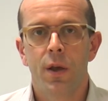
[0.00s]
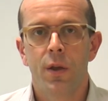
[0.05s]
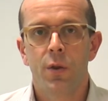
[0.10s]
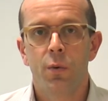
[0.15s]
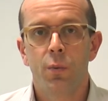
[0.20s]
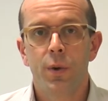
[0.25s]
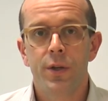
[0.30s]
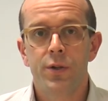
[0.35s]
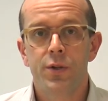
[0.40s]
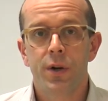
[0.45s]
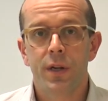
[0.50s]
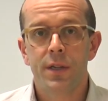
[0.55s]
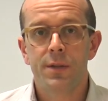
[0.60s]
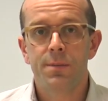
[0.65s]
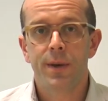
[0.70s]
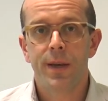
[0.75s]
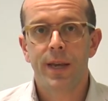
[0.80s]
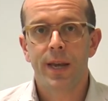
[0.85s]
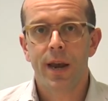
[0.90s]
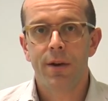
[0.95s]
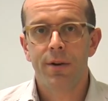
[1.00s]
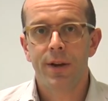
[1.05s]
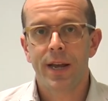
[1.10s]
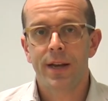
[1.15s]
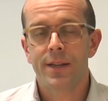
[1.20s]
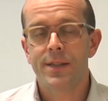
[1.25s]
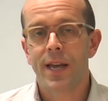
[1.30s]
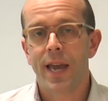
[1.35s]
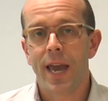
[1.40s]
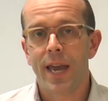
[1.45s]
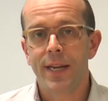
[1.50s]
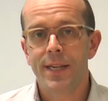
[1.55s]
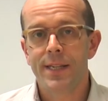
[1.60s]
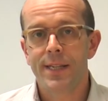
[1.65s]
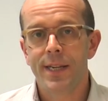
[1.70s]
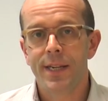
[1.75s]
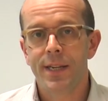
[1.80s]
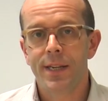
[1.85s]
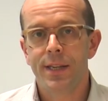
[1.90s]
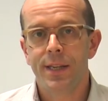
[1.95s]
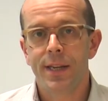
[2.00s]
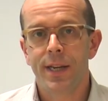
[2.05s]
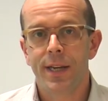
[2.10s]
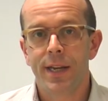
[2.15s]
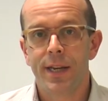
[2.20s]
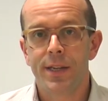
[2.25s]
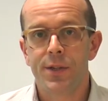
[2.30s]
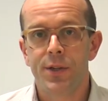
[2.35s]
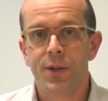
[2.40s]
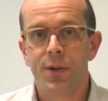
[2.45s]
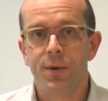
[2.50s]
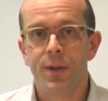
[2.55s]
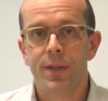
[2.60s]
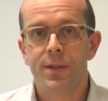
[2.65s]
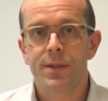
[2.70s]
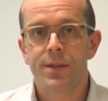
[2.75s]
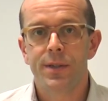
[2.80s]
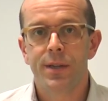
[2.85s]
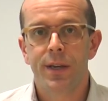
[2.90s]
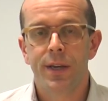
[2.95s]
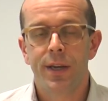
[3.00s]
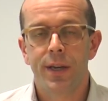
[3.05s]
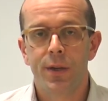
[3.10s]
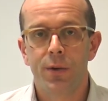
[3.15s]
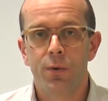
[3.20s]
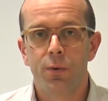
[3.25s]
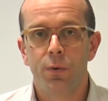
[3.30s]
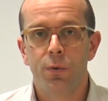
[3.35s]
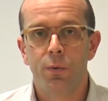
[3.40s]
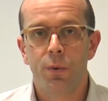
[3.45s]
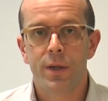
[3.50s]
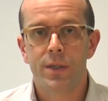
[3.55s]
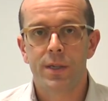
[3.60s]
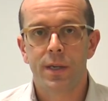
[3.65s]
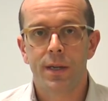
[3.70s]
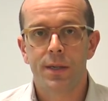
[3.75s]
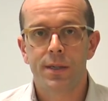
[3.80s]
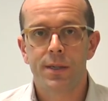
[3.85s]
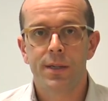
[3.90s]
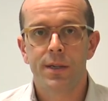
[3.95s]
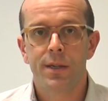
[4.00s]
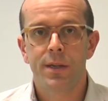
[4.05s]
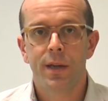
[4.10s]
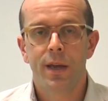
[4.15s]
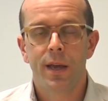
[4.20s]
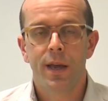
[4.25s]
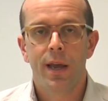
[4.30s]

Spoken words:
The WHEAT trial is being carried out at 18 neonatal units in northwest London